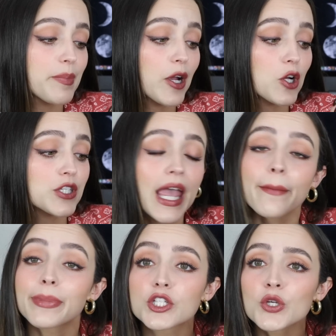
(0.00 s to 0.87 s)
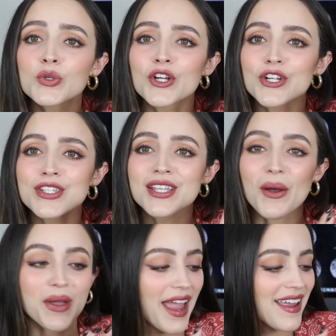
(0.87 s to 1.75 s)
beggars can't be choosers,
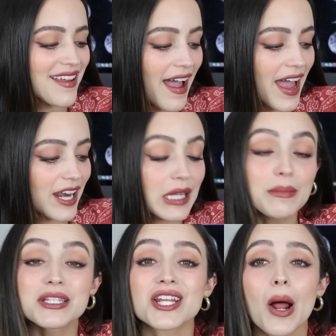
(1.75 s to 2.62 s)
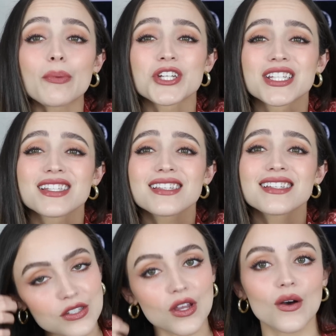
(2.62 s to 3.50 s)
okay? I had limited options.
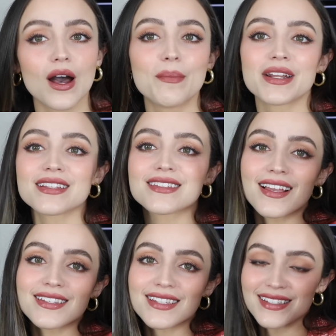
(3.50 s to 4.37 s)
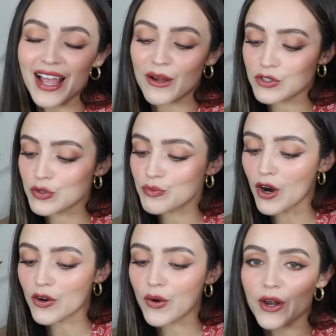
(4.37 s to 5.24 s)
So I'm gonna test this out
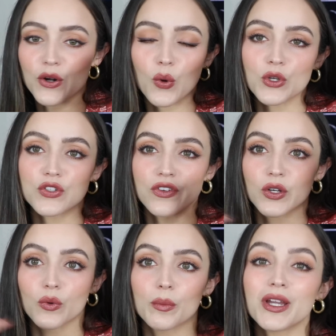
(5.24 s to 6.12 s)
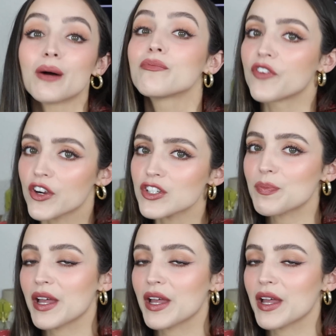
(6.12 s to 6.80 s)
tomorrow. I don't know which video will be up first,